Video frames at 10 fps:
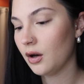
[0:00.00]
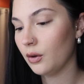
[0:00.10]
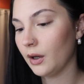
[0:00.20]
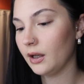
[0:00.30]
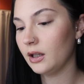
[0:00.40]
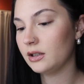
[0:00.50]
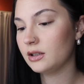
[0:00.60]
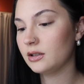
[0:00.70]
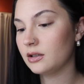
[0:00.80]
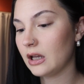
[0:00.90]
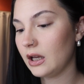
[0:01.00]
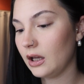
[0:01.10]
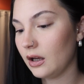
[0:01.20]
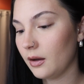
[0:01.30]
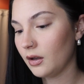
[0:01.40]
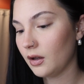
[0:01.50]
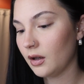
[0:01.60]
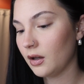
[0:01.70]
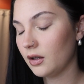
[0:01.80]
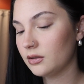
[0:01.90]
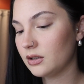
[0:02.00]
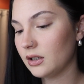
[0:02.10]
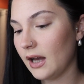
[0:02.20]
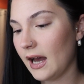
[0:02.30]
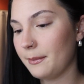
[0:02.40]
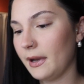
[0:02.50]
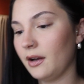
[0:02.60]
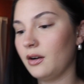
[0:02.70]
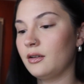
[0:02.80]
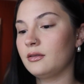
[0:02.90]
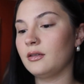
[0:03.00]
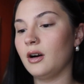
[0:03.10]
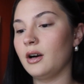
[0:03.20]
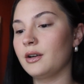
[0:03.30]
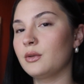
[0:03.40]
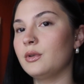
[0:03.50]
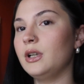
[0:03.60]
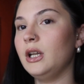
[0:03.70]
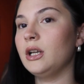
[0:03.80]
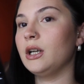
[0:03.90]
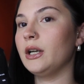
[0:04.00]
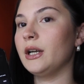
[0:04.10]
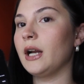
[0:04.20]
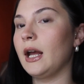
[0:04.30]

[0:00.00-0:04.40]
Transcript: Okay, it's saying to add my card on here,